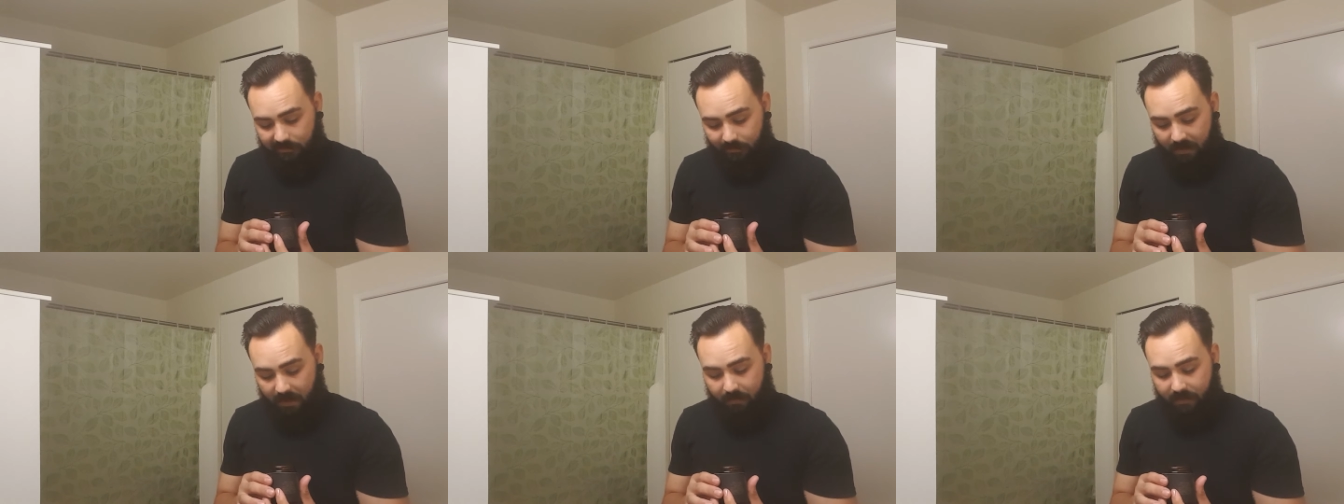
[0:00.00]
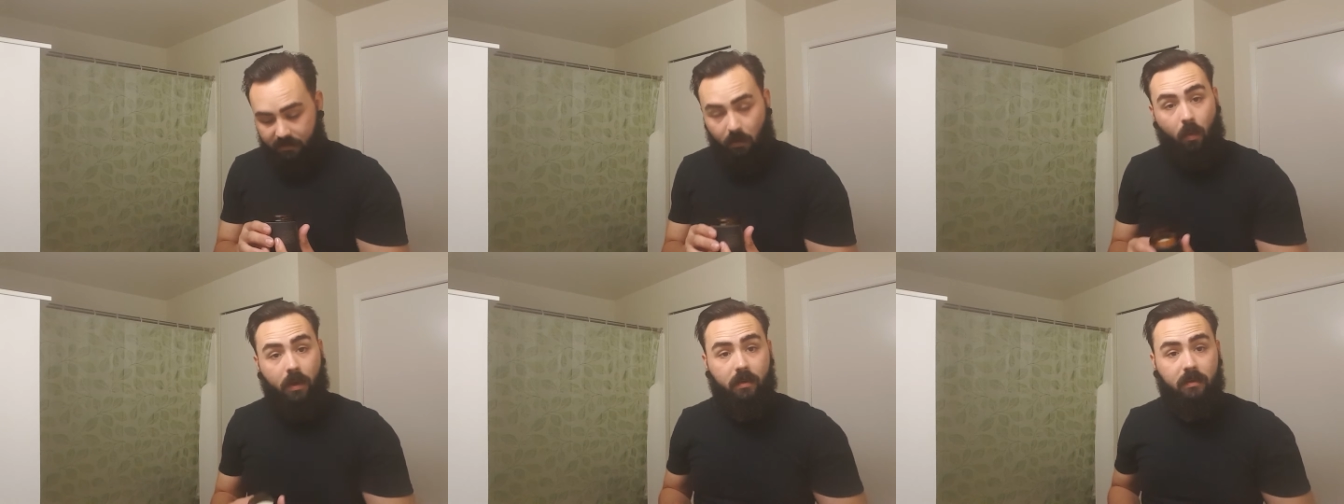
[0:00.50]
Maybe it's
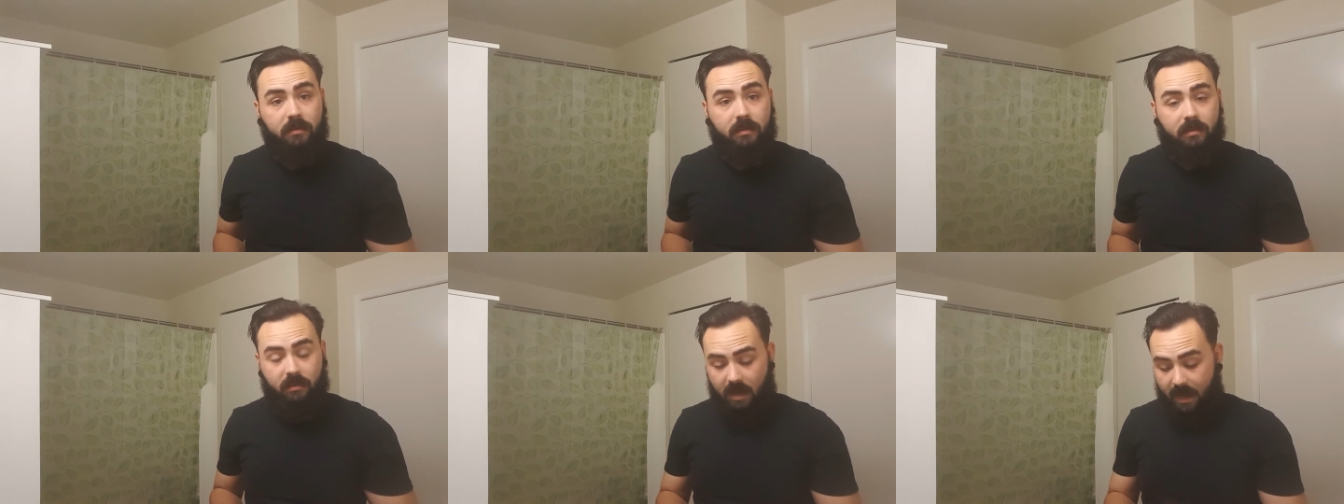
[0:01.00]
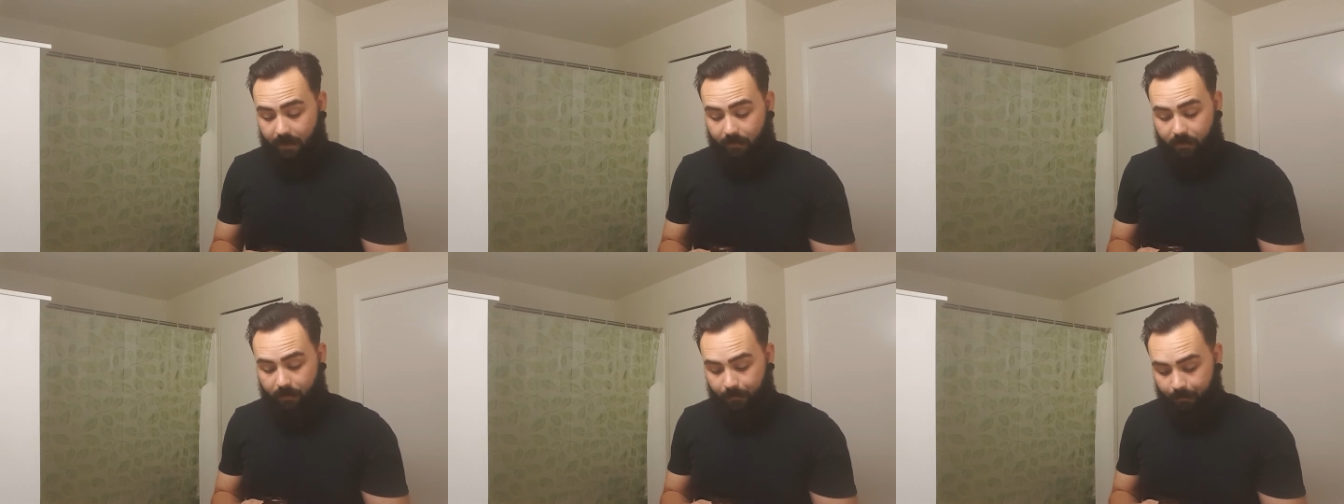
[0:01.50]
oils, I don't
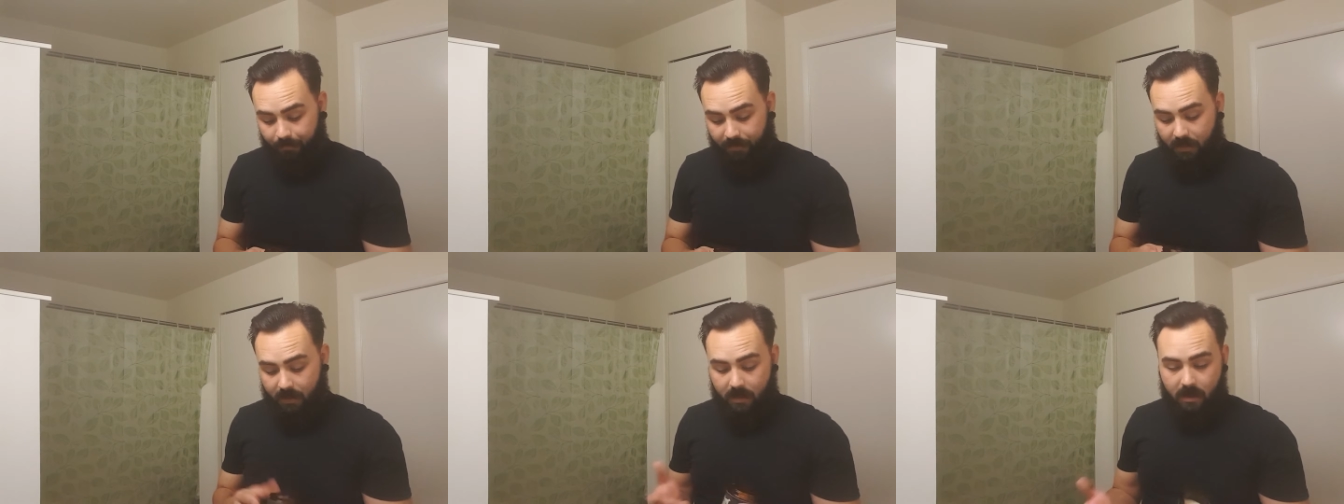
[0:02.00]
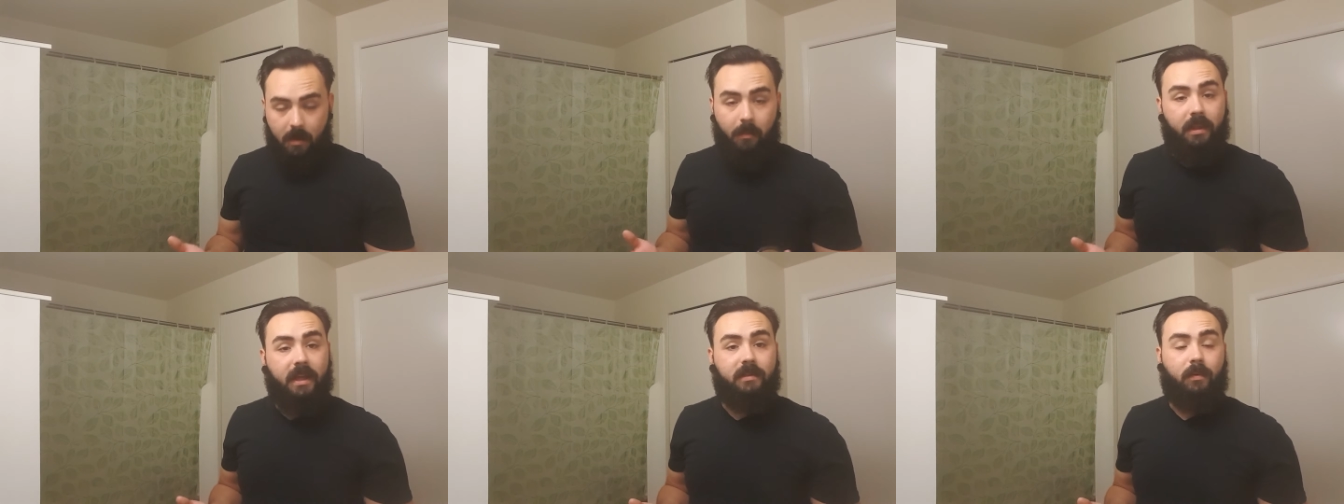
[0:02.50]
know,
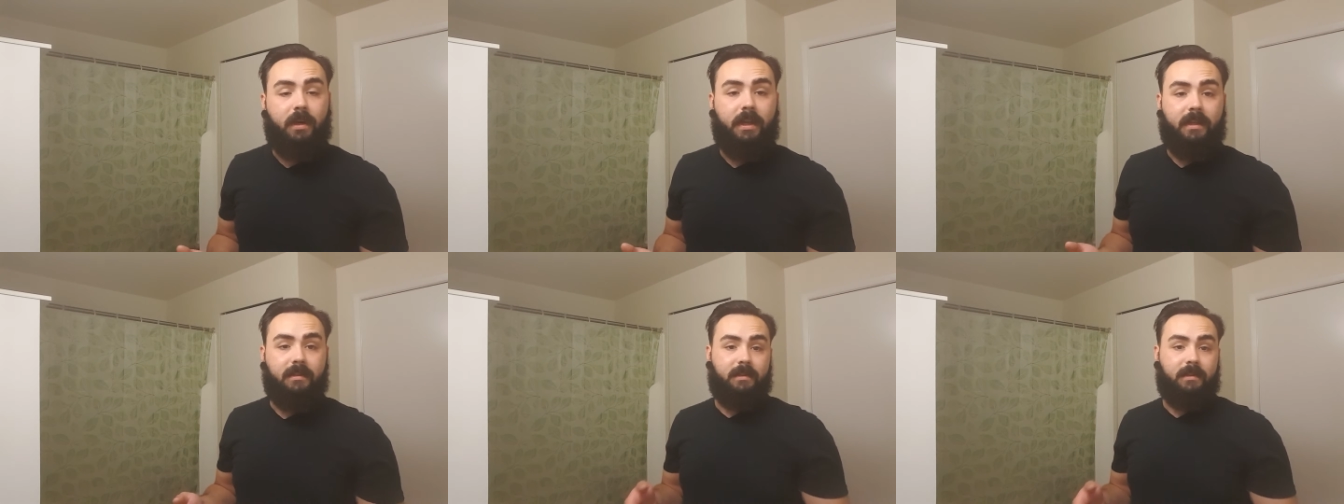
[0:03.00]
but that's what it is.